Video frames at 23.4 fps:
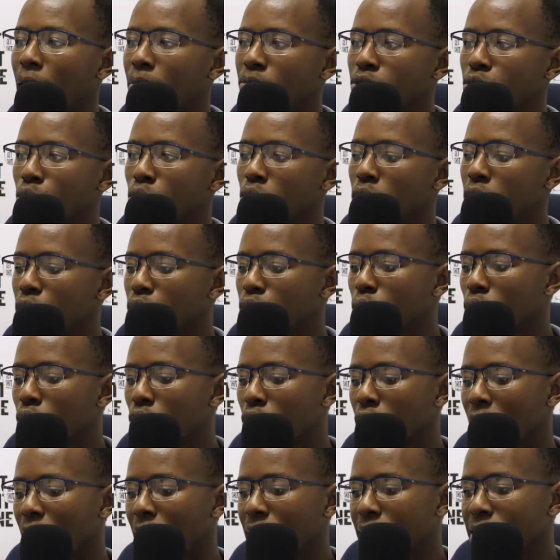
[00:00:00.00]
So you need to
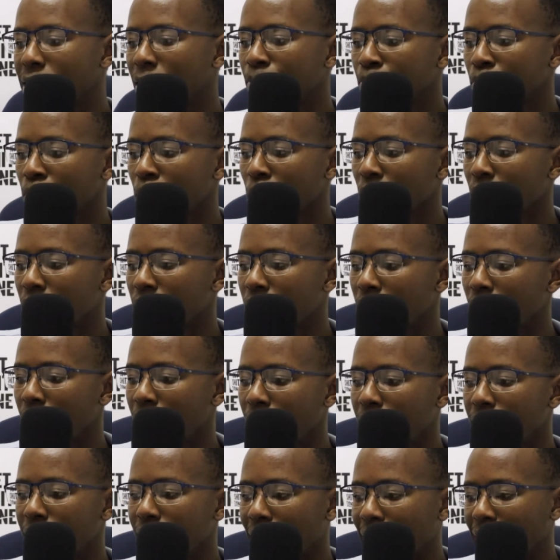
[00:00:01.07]
create
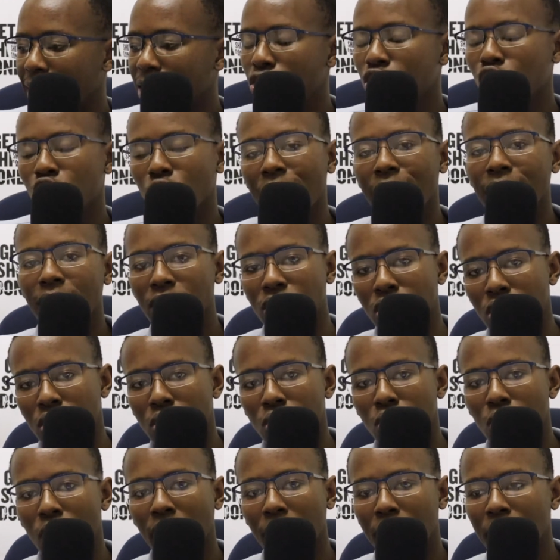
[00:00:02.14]
like a strategy.
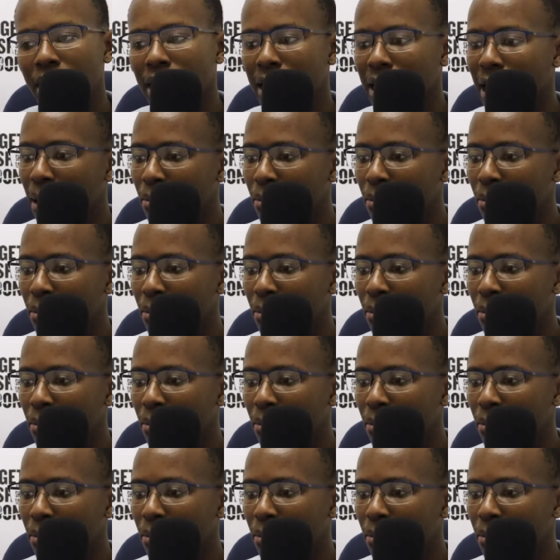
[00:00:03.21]
You know what I mean?